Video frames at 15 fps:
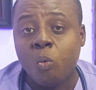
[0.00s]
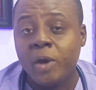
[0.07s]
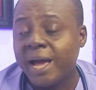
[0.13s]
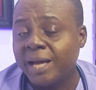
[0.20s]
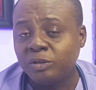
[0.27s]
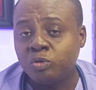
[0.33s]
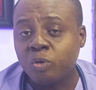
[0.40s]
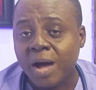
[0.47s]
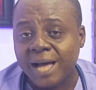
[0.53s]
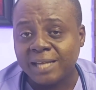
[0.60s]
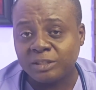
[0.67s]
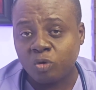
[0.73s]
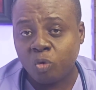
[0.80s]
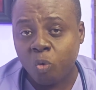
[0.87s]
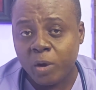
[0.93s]
We had to
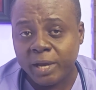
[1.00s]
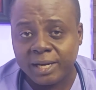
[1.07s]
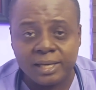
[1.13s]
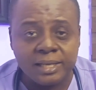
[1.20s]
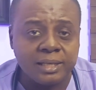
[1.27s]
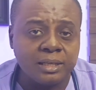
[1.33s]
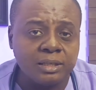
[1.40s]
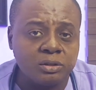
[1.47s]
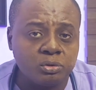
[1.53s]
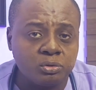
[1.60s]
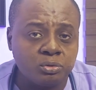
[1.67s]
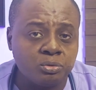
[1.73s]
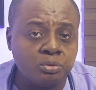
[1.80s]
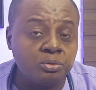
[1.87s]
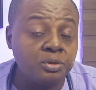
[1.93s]
act quickly
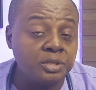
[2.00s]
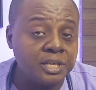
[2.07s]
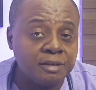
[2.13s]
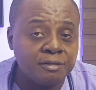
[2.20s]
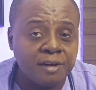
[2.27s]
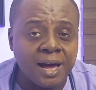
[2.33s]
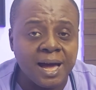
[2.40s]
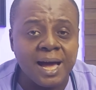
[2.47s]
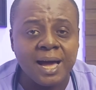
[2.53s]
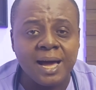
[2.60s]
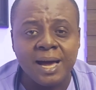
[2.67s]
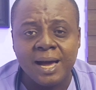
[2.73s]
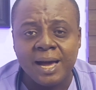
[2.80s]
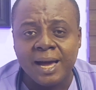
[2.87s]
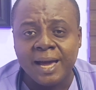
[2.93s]
to give
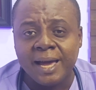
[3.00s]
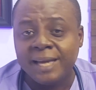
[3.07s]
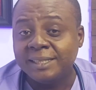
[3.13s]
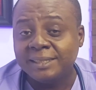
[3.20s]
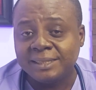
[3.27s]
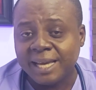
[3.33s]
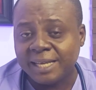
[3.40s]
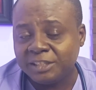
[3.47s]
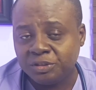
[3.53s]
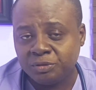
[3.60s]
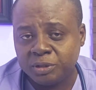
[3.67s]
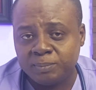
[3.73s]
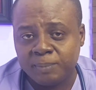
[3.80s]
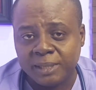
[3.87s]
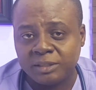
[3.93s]
her intense
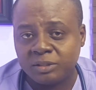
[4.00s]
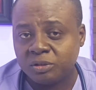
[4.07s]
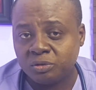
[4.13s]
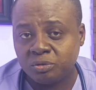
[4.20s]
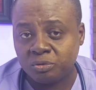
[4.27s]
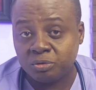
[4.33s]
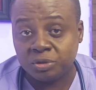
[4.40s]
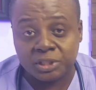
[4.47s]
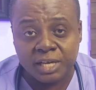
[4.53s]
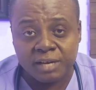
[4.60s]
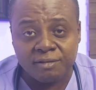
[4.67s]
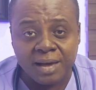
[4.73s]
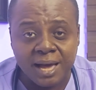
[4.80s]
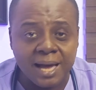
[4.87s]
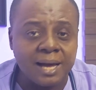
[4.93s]
treatment to
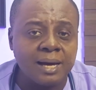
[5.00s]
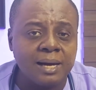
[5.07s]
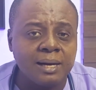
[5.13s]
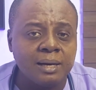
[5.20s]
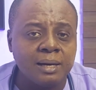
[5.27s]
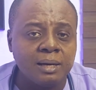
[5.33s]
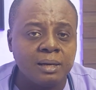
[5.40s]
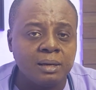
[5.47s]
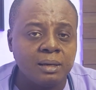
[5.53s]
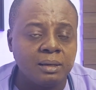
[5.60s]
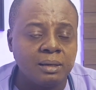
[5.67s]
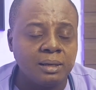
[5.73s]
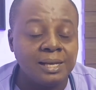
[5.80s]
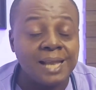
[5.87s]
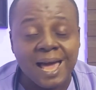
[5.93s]
save her
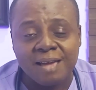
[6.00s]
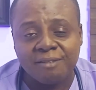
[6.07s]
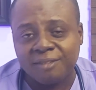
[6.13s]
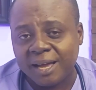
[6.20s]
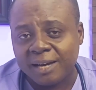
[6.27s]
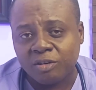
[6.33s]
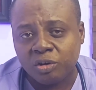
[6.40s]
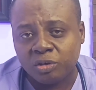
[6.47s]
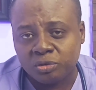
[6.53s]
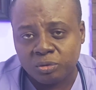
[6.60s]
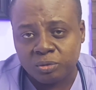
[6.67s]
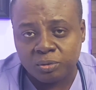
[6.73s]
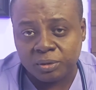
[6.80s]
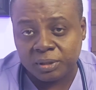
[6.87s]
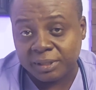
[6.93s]
life and
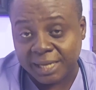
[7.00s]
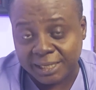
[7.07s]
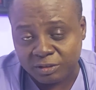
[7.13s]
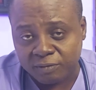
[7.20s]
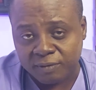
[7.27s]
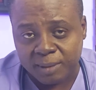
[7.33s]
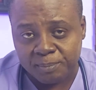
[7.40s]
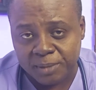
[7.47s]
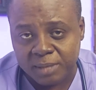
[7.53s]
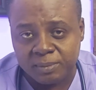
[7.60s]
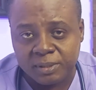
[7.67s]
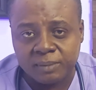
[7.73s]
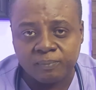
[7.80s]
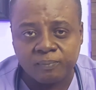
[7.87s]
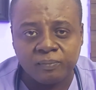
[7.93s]
also that of her
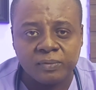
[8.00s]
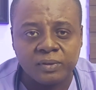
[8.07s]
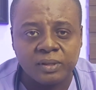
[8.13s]
baby.